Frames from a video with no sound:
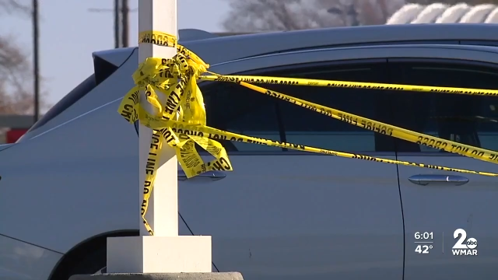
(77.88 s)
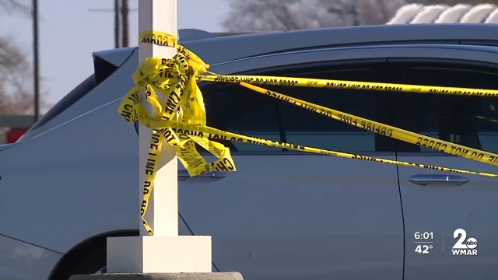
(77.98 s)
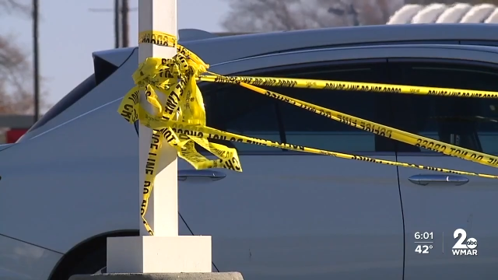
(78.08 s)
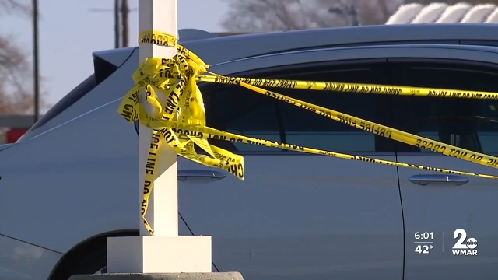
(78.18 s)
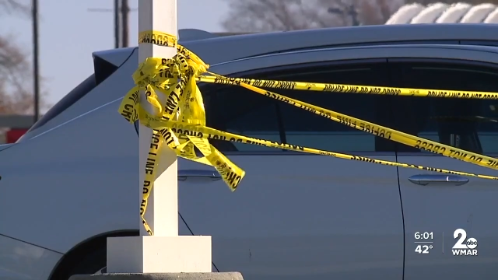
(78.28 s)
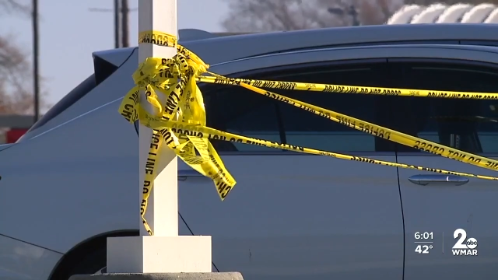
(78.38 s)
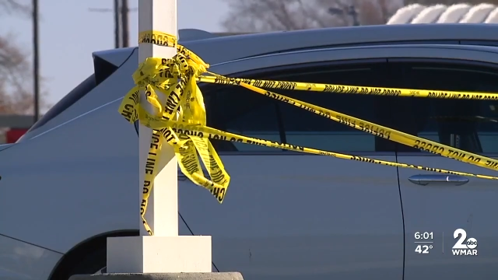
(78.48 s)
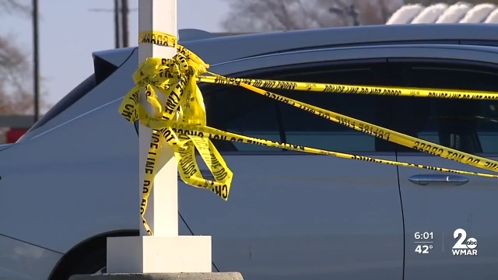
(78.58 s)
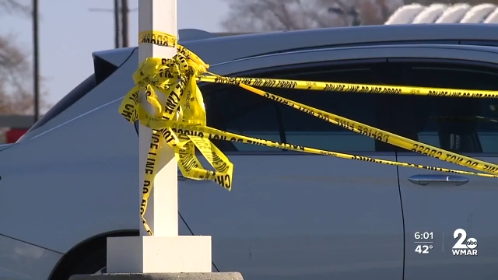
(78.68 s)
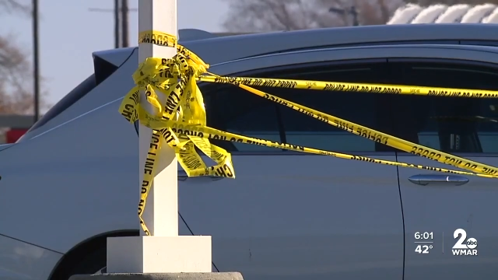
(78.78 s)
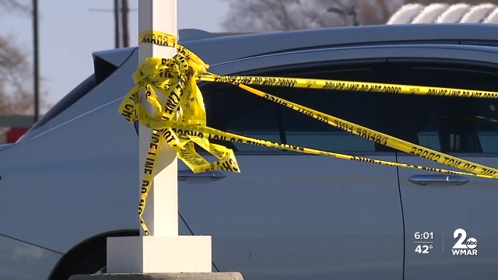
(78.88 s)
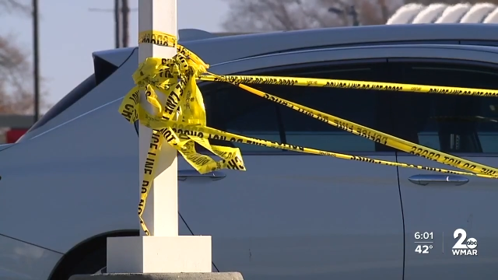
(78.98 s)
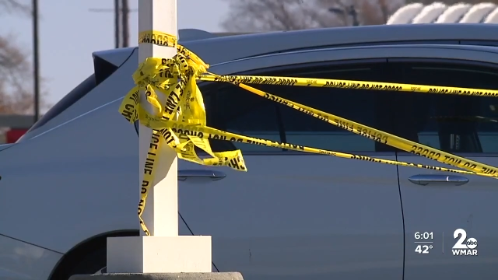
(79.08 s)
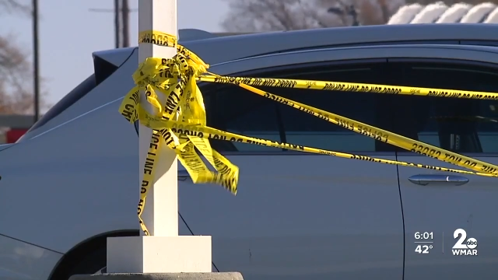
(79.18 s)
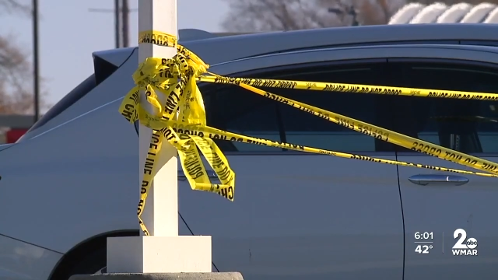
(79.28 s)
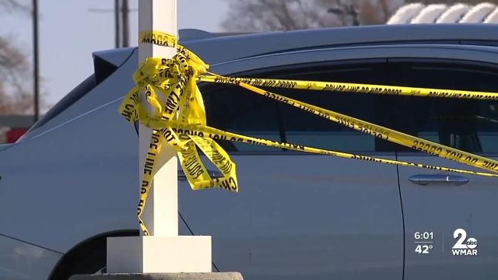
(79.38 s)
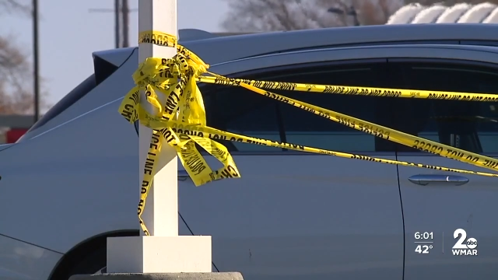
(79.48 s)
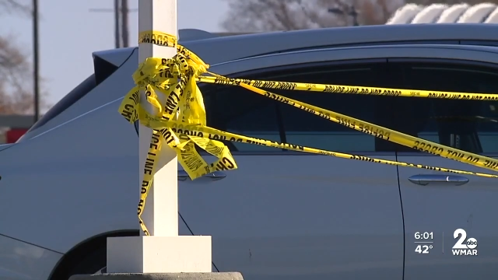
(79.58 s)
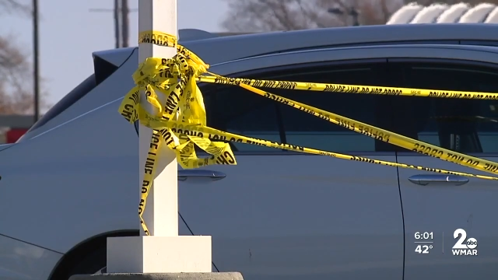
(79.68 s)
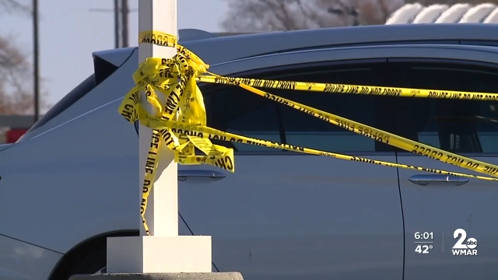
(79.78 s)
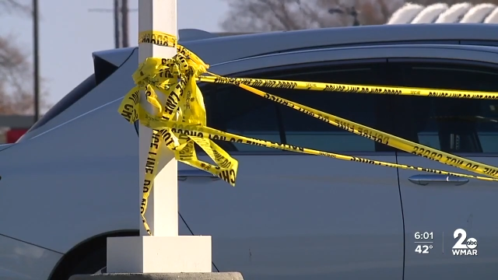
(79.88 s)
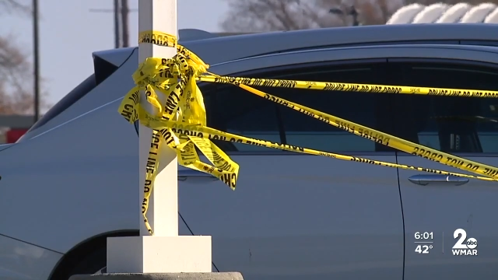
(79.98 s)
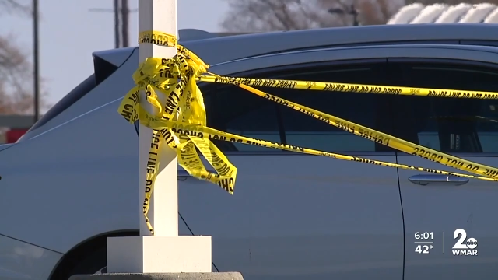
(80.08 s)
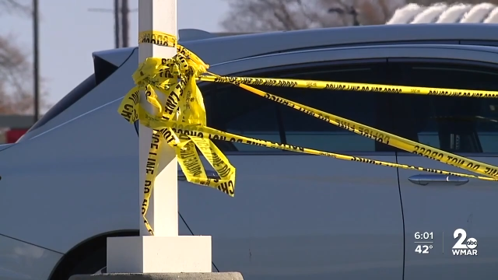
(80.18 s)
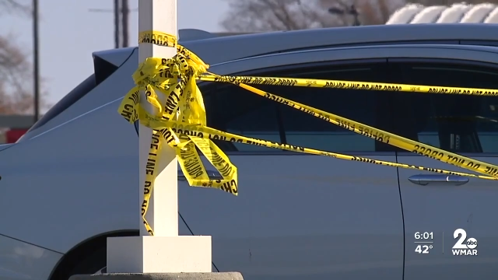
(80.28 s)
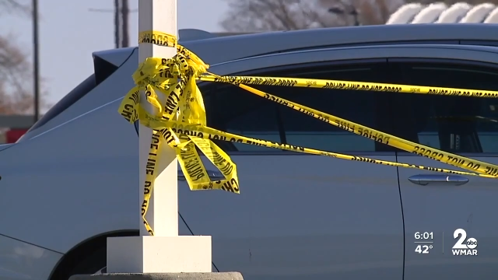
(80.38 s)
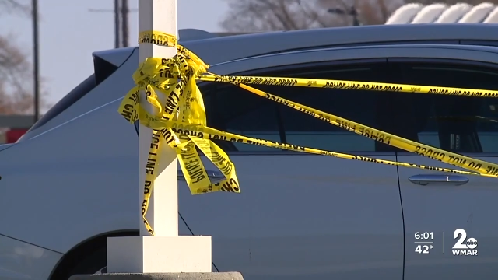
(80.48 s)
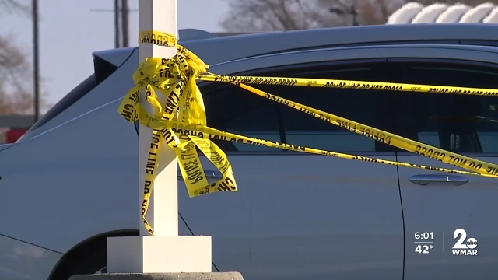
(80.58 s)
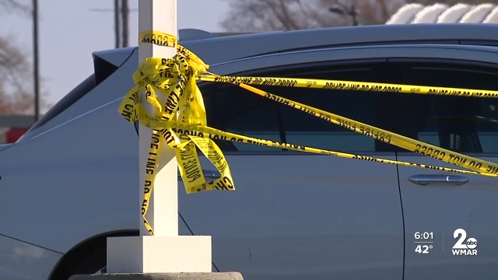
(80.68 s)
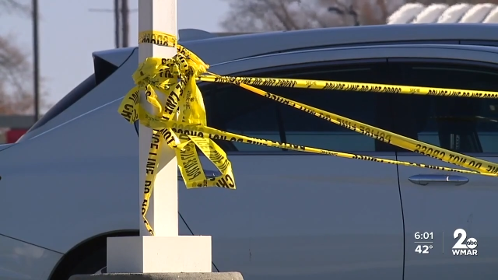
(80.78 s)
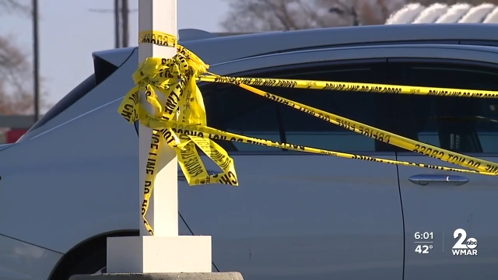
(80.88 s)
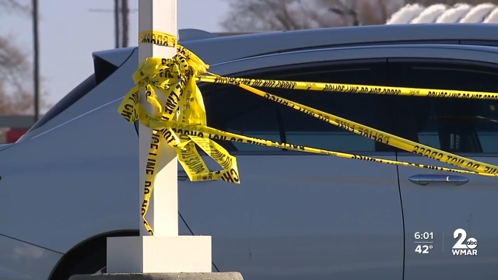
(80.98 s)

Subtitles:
[unreadable: no face in view]